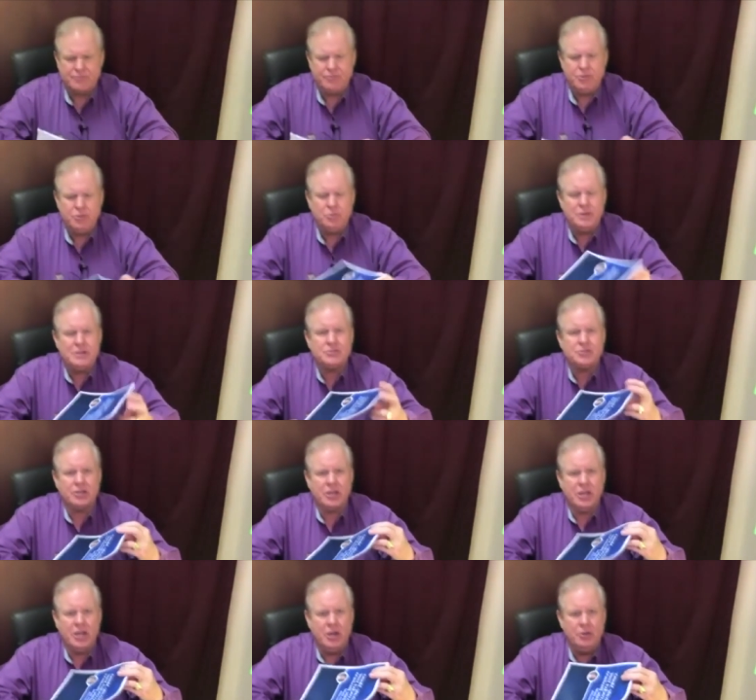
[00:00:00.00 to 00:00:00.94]
a few weeks
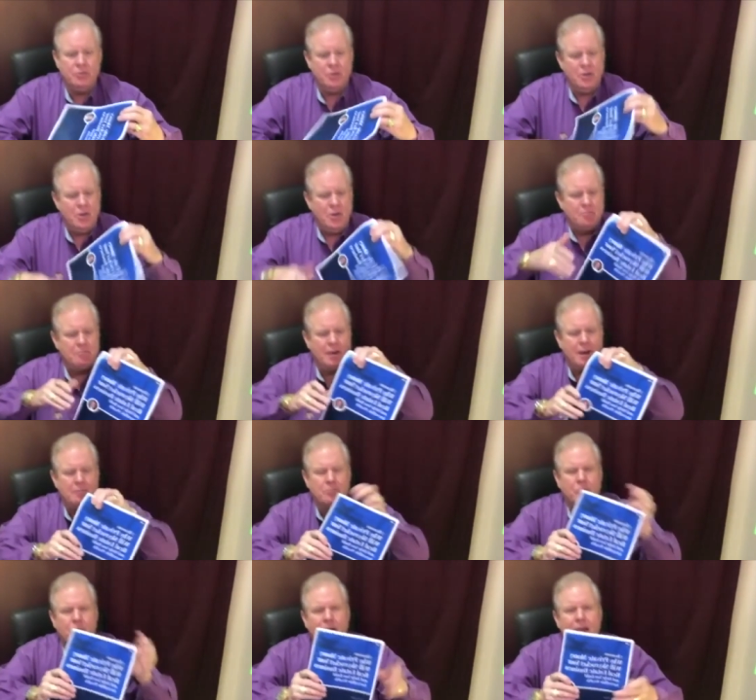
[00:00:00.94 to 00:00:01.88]
ago, my
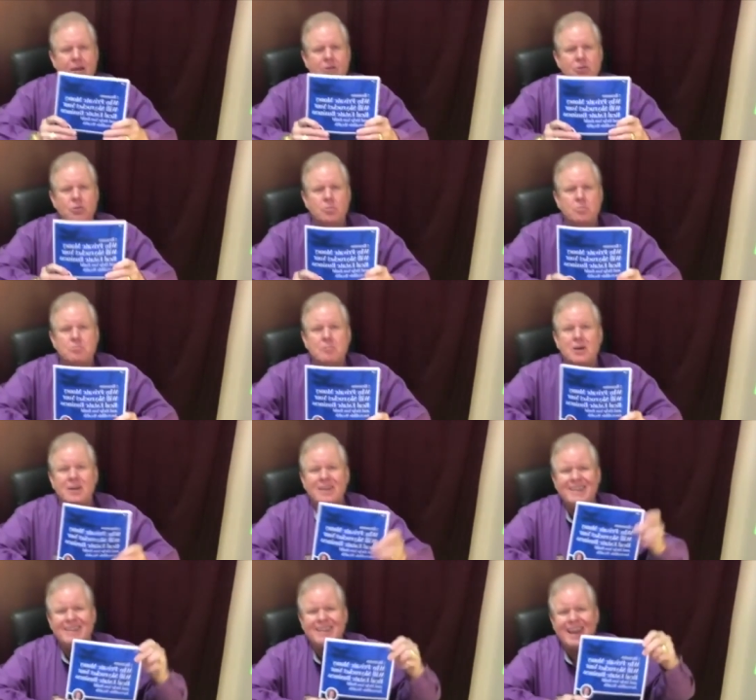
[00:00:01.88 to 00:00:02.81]
brand new
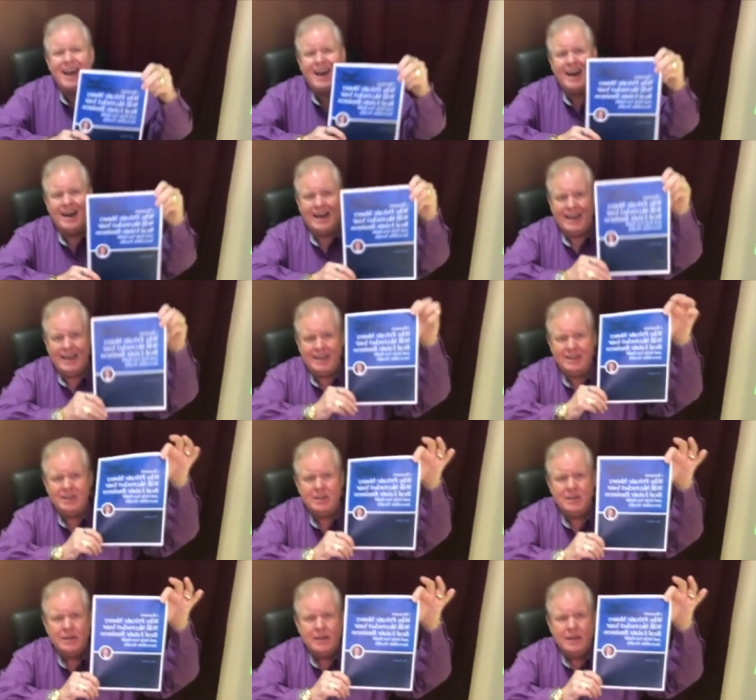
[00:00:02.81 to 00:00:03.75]
money
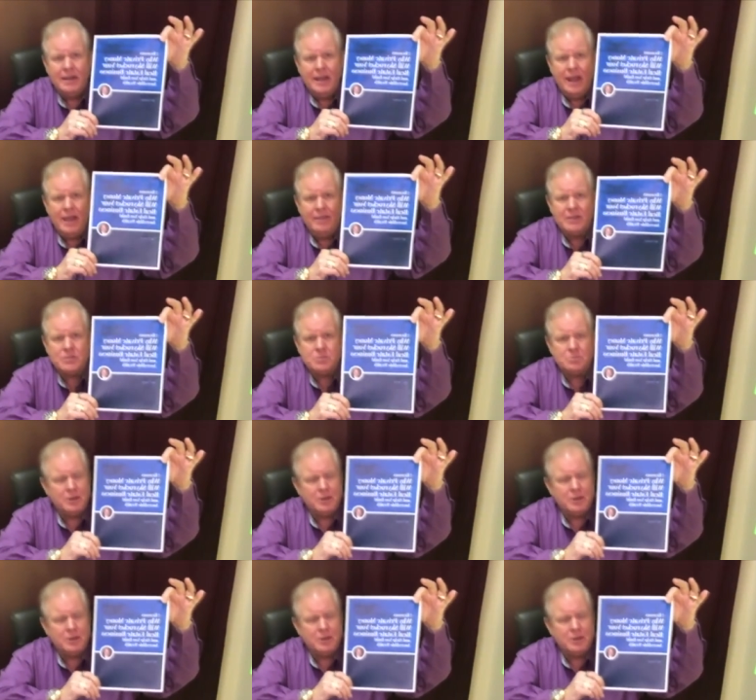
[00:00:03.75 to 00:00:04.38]
guide, and this